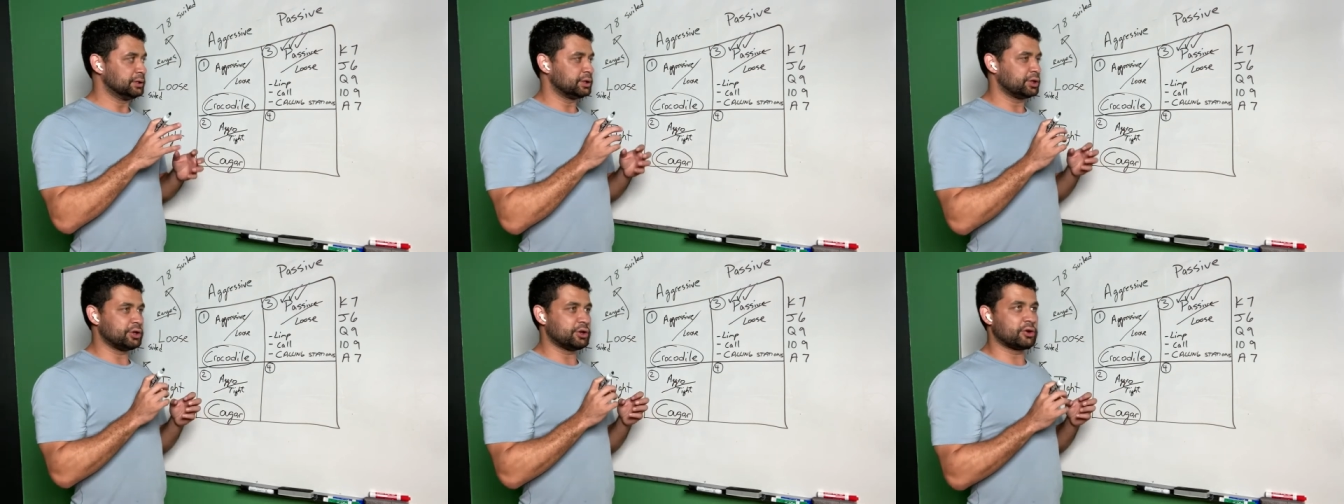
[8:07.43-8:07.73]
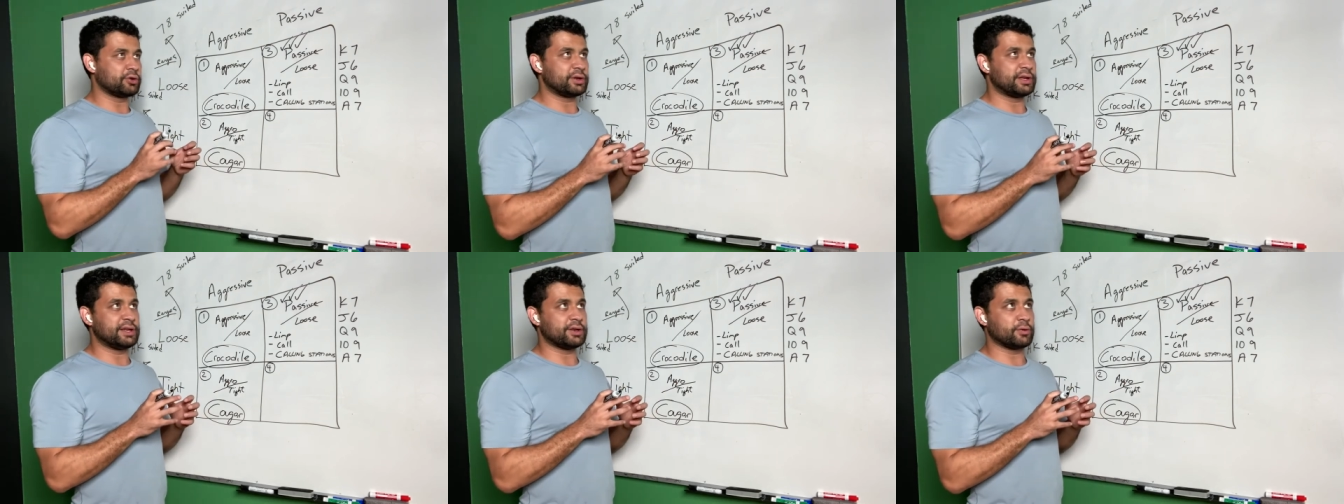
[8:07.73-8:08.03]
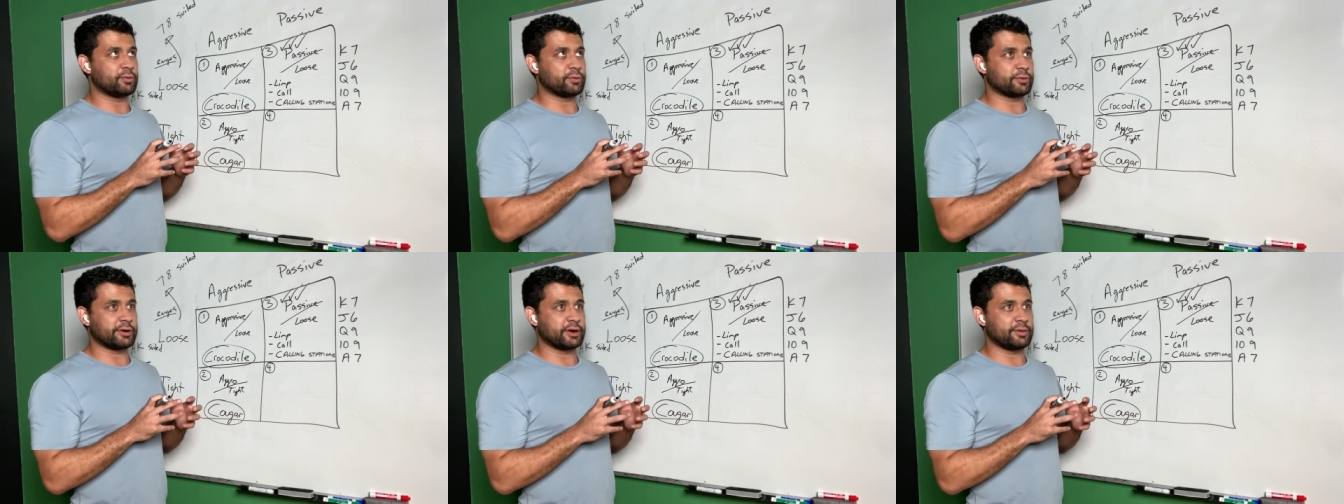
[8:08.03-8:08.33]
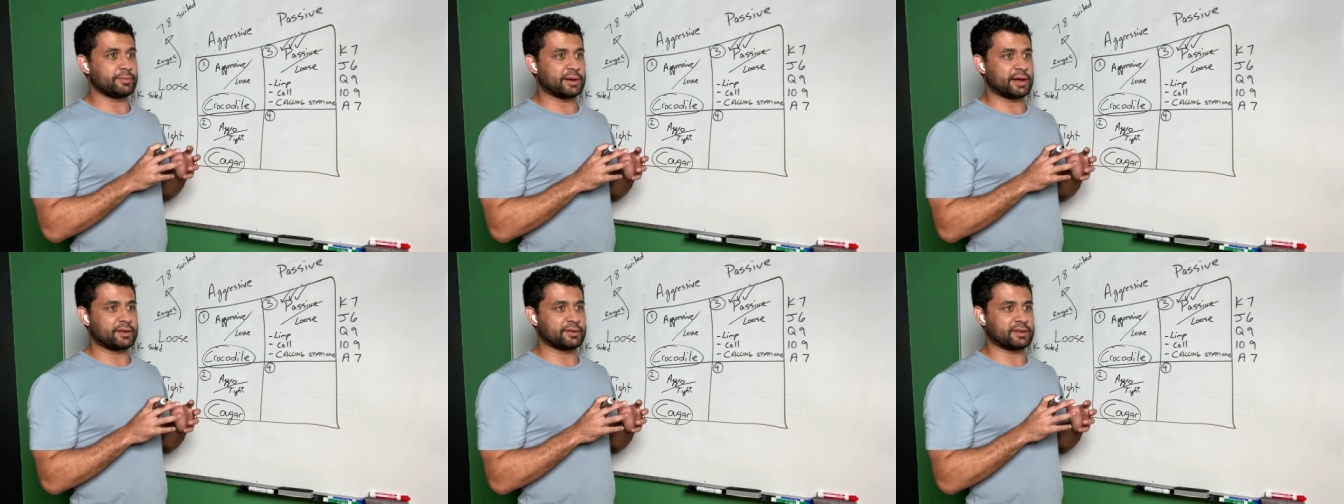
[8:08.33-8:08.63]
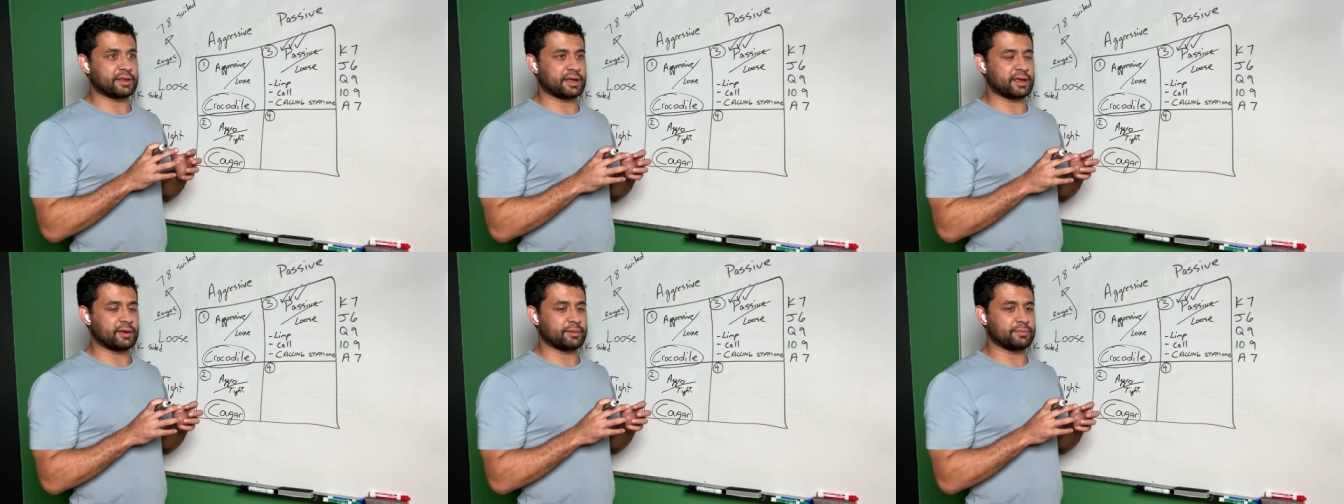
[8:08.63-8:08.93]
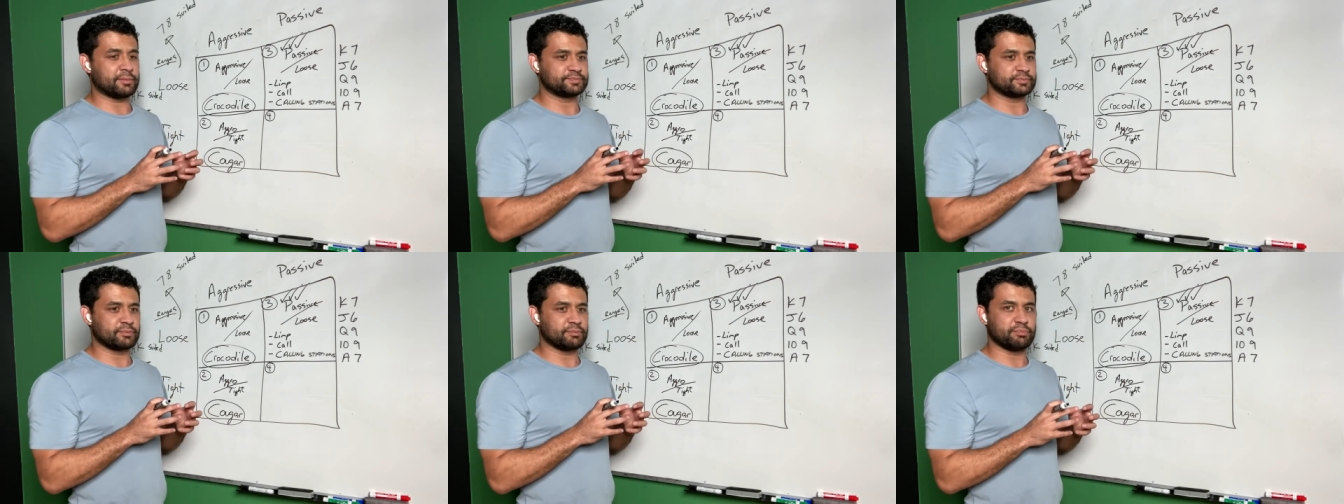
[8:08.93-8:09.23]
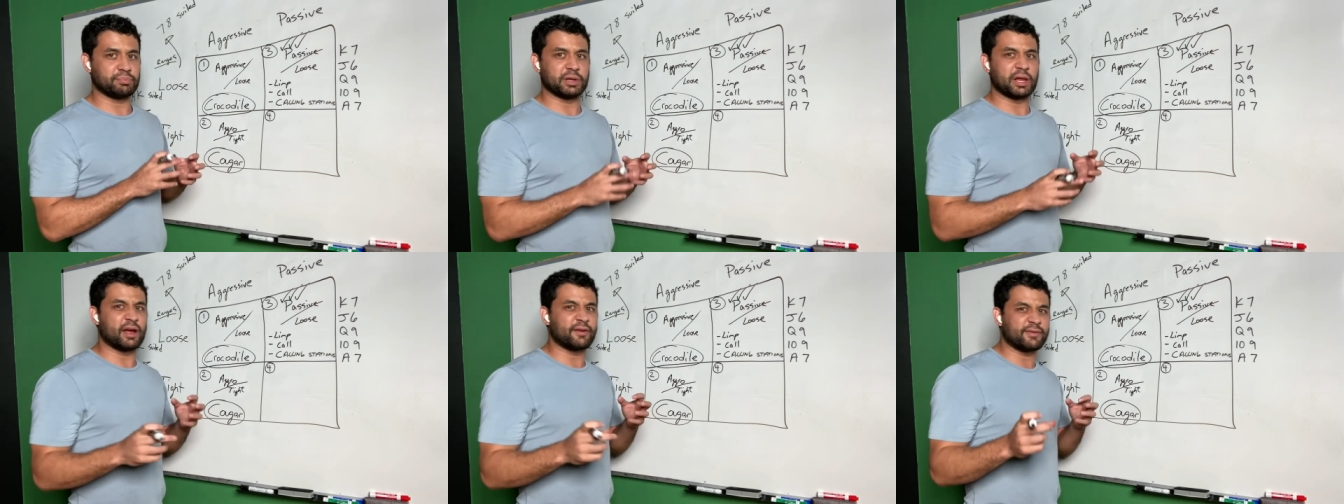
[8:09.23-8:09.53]
You don't need to worry about them
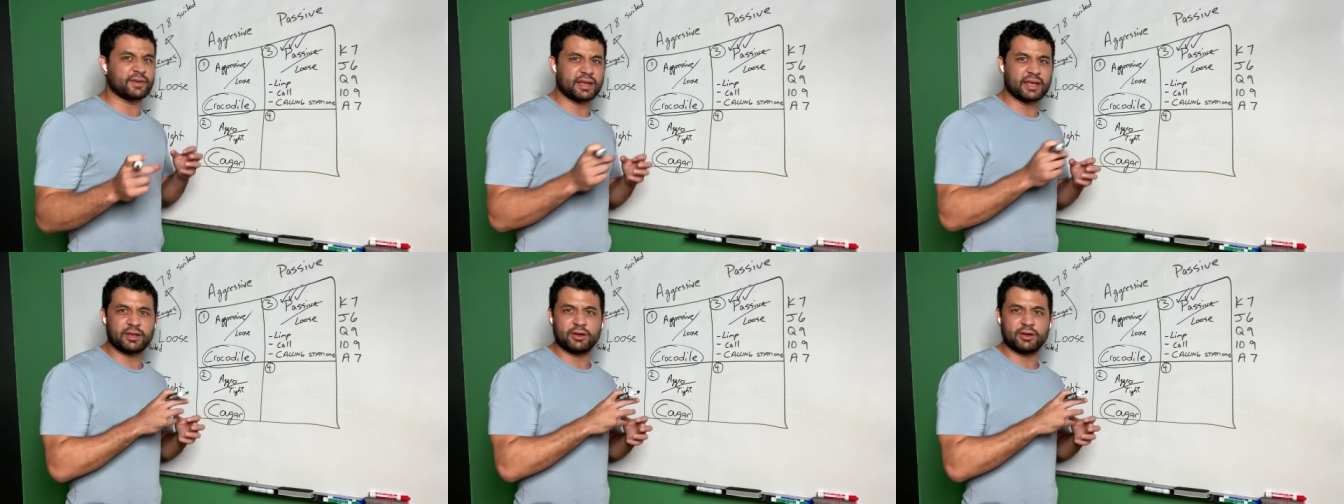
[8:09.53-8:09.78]
bluffing